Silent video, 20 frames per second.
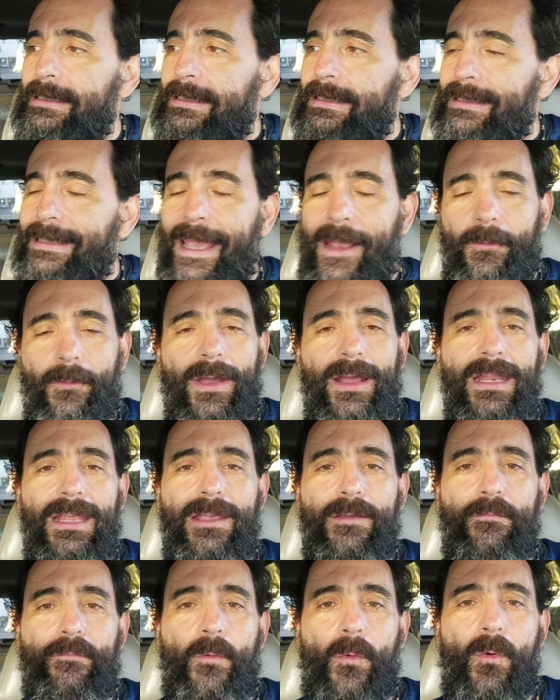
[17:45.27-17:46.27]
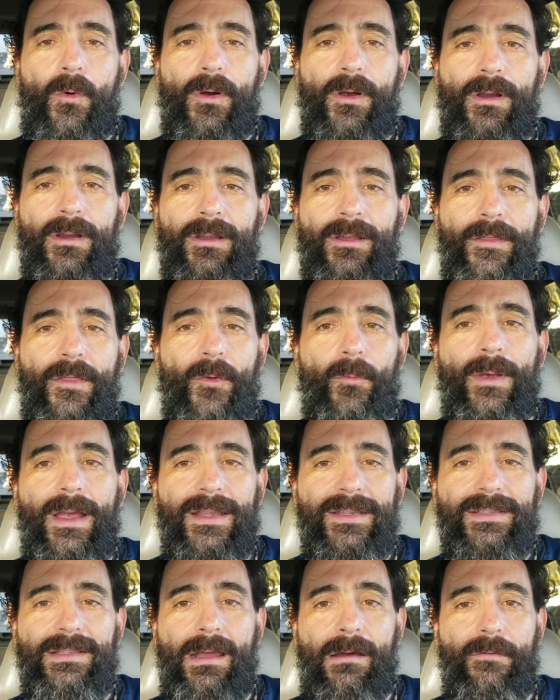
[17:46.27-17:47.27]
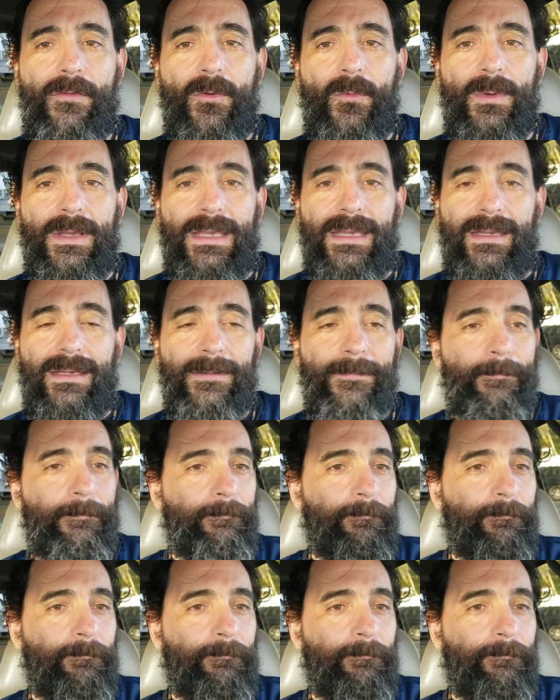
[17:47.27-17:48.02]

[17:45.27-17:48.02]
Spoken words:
get ready for the rest of the week.